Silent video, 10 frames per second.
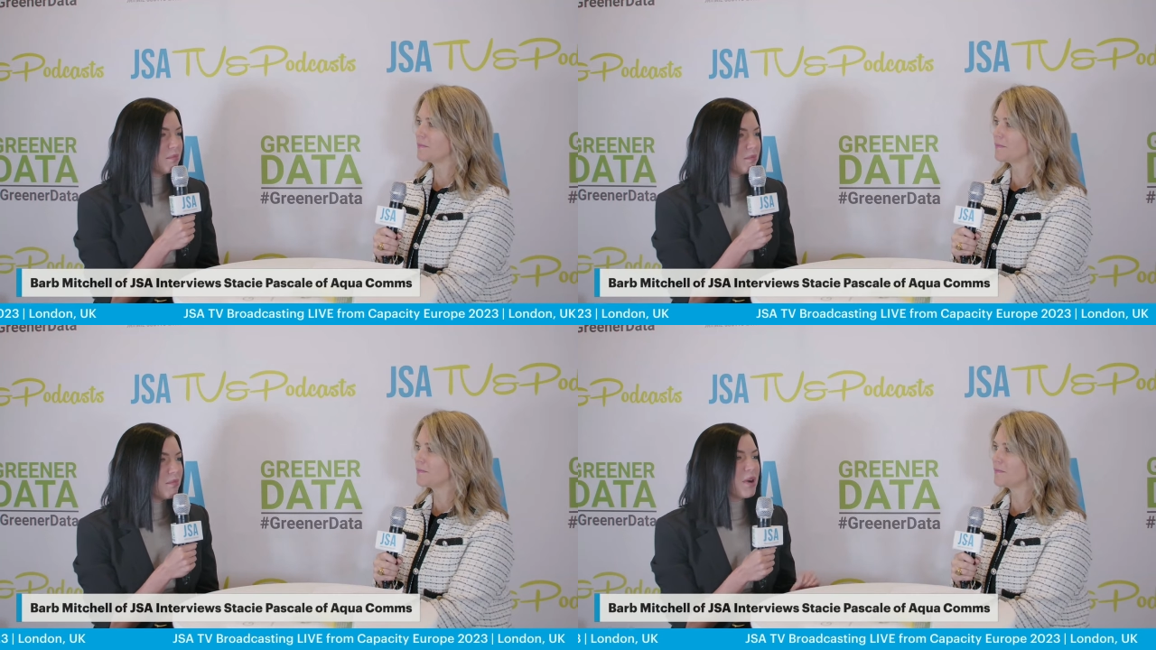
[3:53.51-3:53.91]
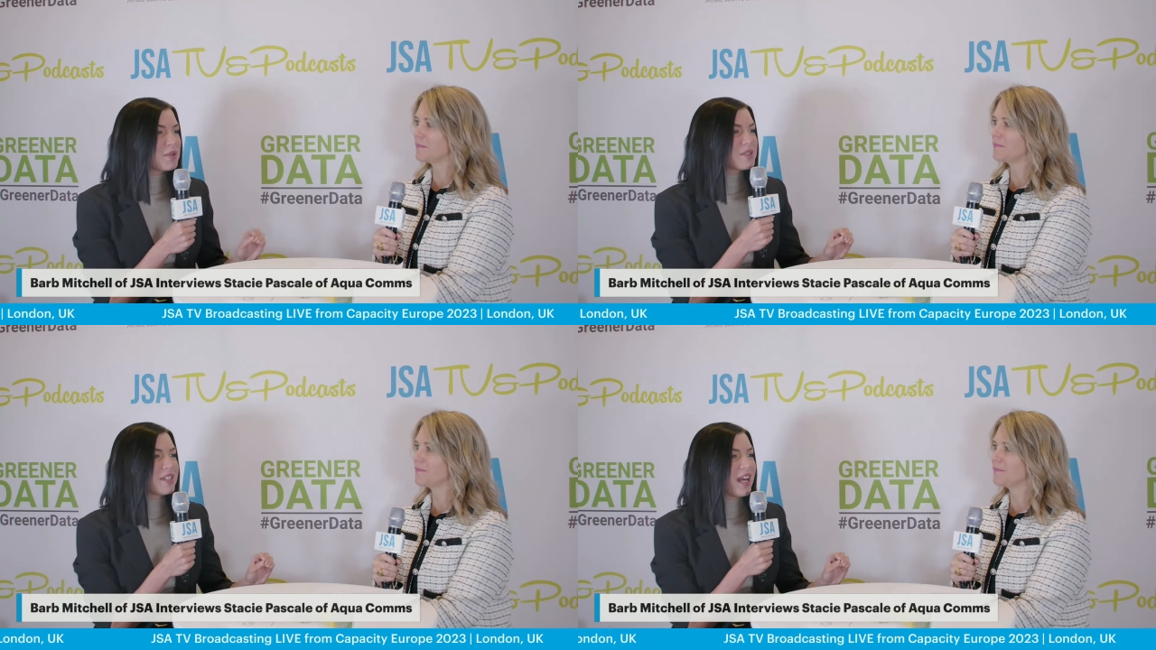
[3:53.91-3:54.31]

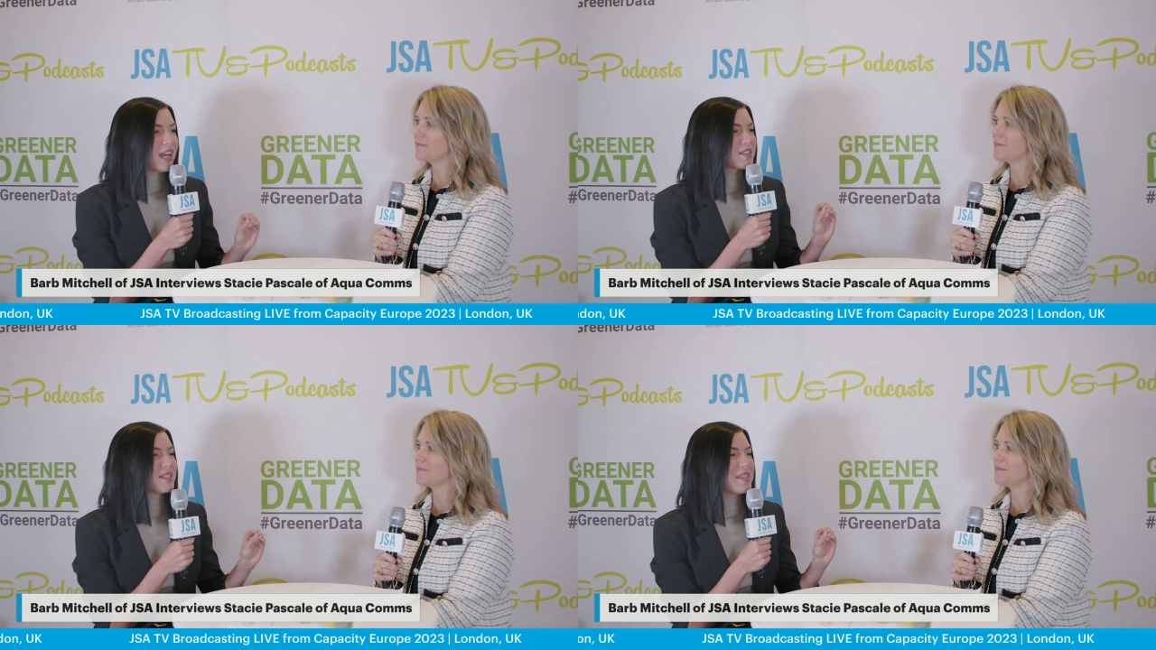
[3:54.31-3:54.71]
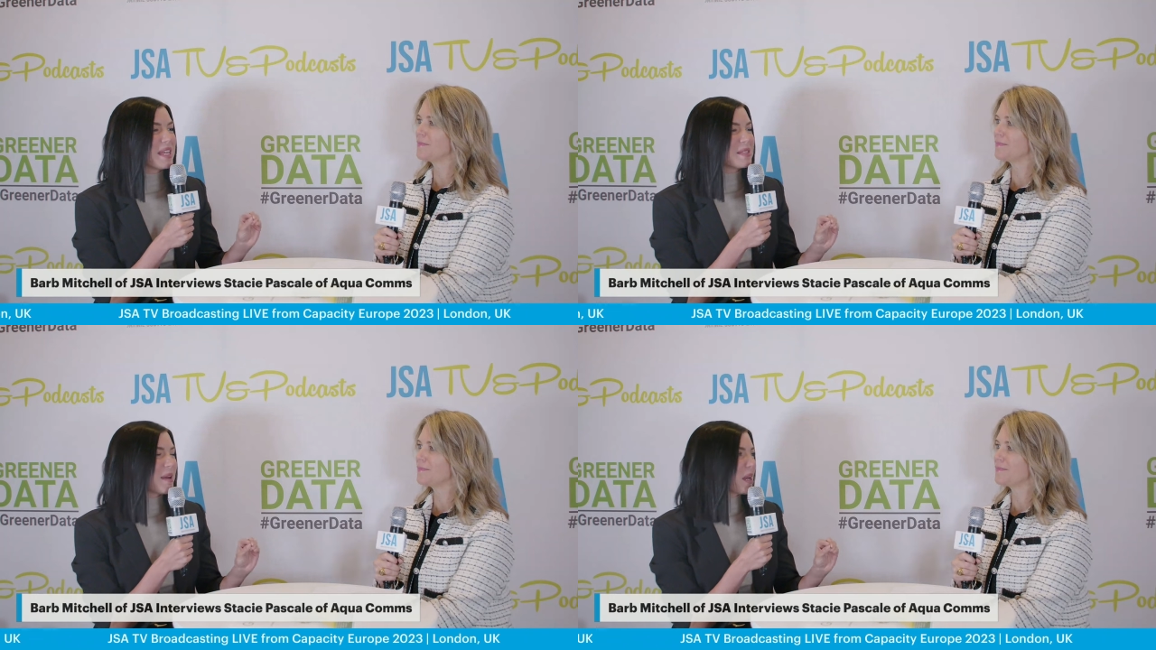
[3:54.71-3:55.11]
Speaker 1: most excellent
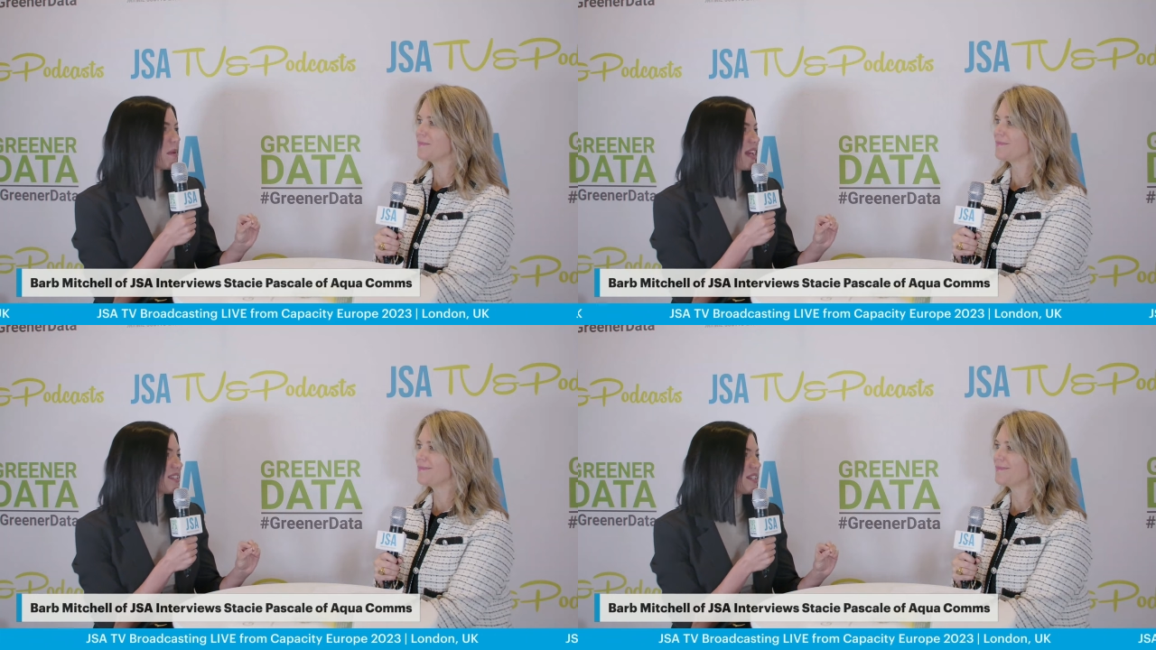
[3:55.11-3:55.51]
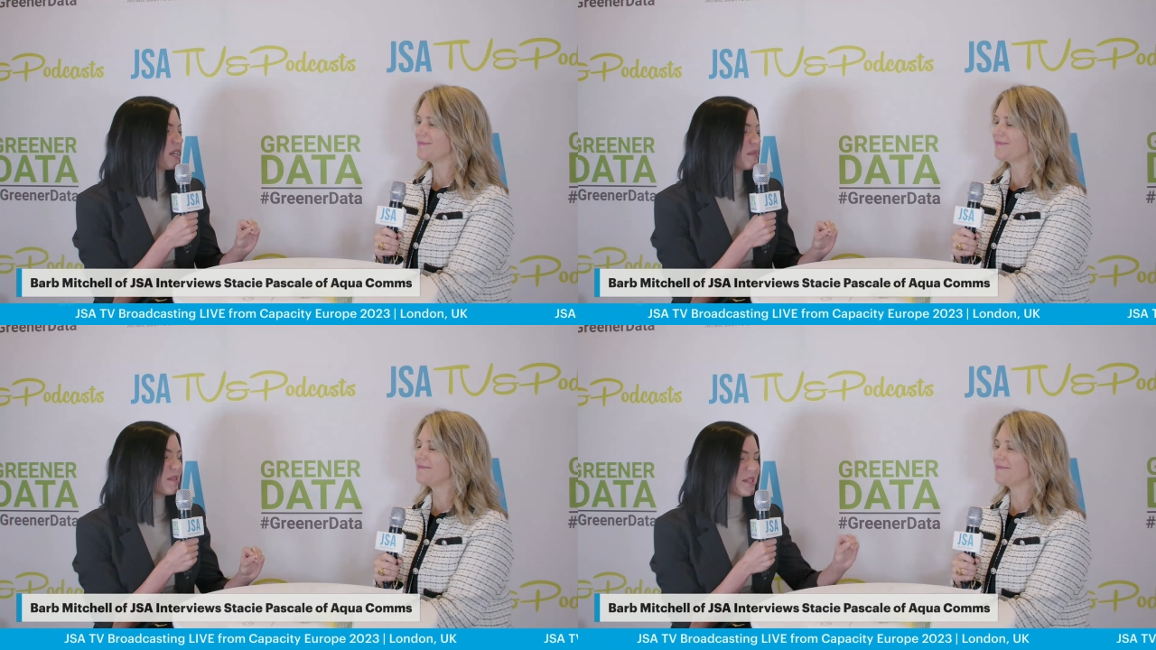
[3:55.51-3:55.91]
things about Capacity
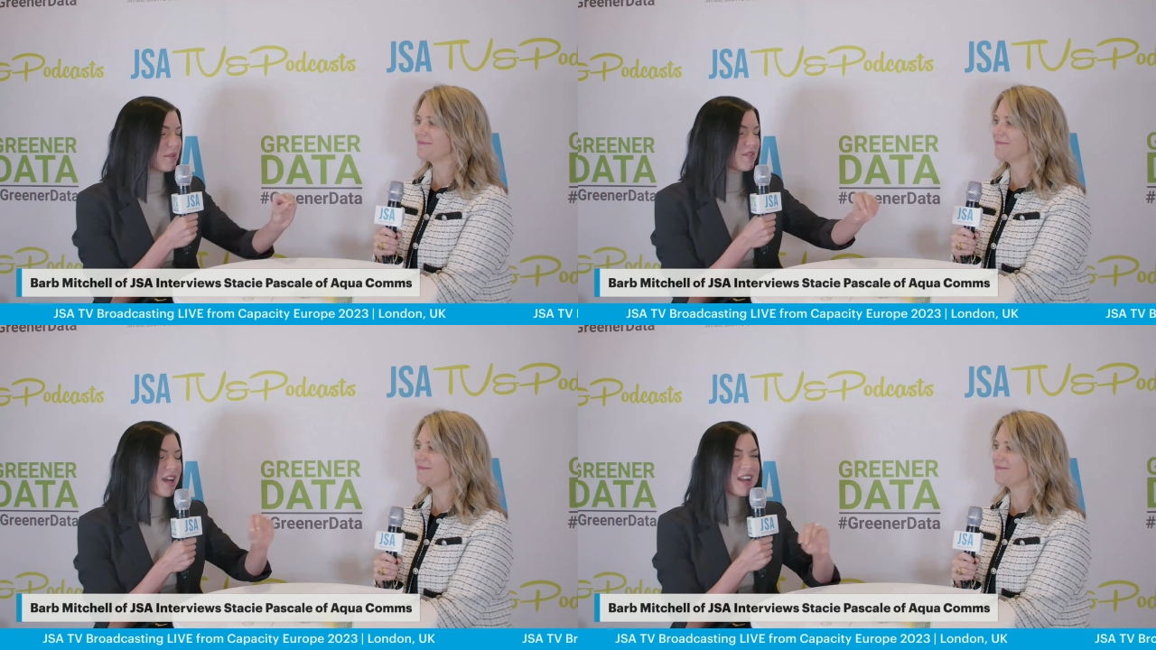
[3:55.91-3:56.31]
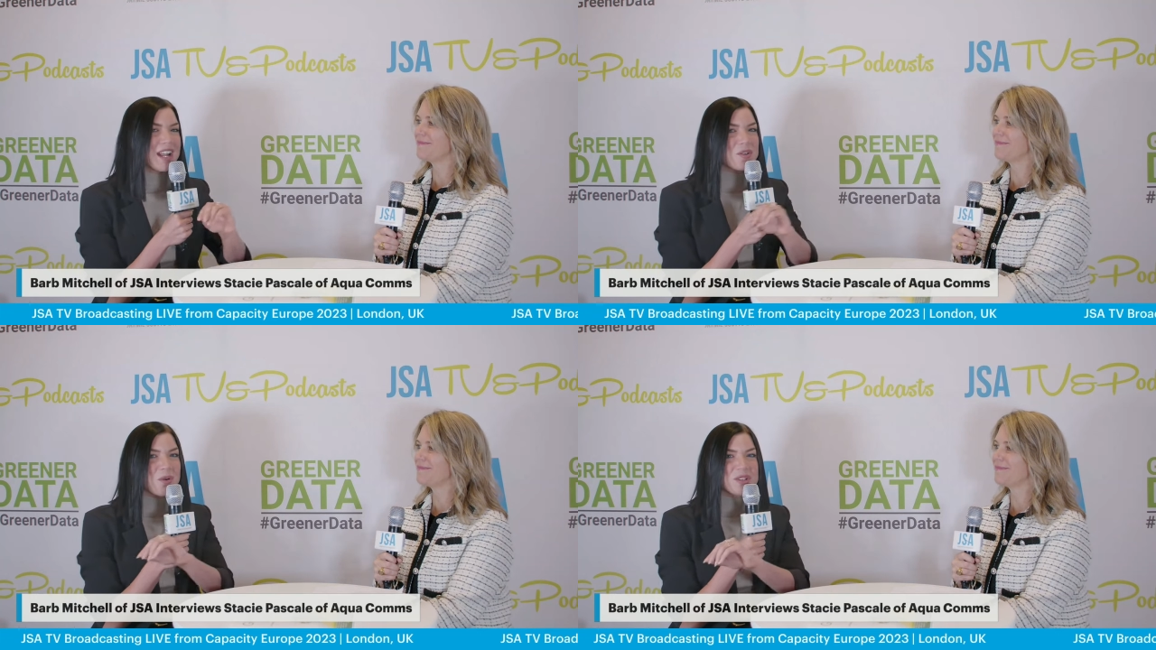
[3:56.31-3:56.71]
Europe is that we've got our
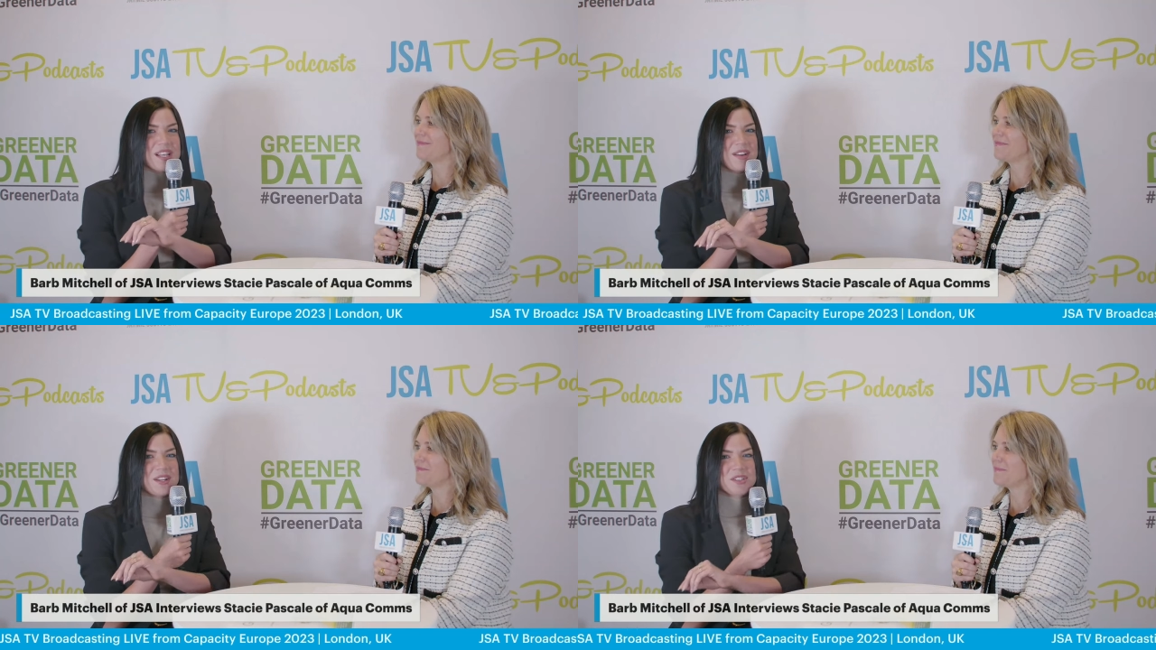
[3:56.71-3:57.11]
headquarters out here.